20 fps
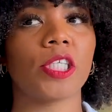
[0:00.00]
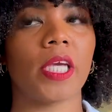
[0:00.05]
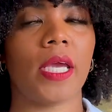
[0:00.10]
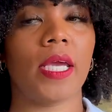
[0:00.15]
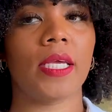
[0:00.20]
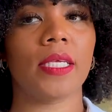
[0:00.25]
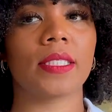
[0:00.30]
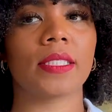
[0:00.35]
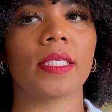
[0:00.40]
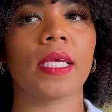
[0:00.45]

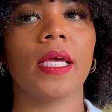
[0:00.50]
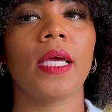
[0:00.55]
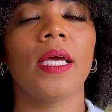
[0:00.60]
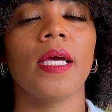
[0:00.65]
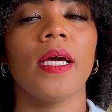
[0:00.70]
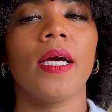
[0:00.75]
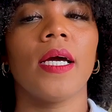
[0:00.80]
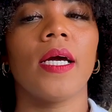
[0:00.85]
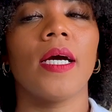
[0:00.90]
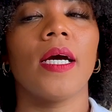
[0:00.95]
was
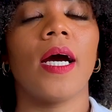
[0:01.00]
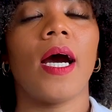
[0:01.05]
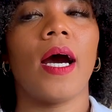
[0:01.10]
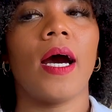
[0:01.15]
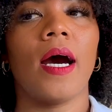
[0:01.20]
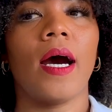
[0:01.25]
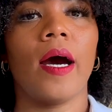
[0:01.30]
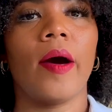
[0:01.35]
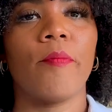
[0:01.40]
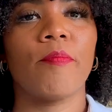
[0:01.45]

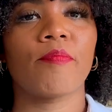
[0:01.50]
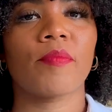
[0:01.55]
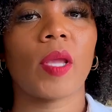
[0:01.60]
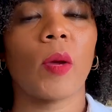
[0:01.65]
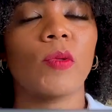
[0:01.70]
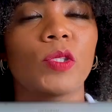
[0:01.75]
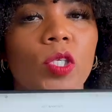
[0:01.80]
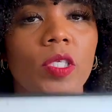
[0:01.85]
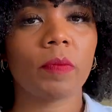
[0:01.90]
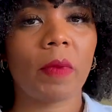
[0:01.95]

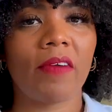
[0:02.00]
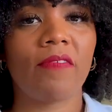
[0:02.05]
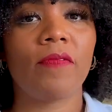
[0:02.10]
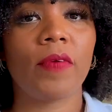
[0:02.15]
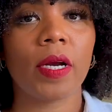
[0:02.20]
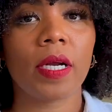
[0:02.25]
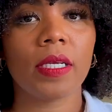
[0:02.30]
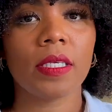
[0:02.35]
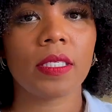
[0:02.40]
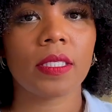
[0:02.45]
my
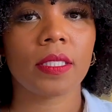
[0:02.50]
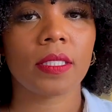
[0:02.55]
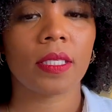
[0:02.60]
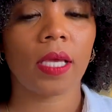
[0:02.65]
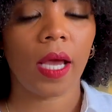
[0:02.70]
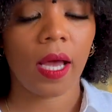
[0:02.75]
first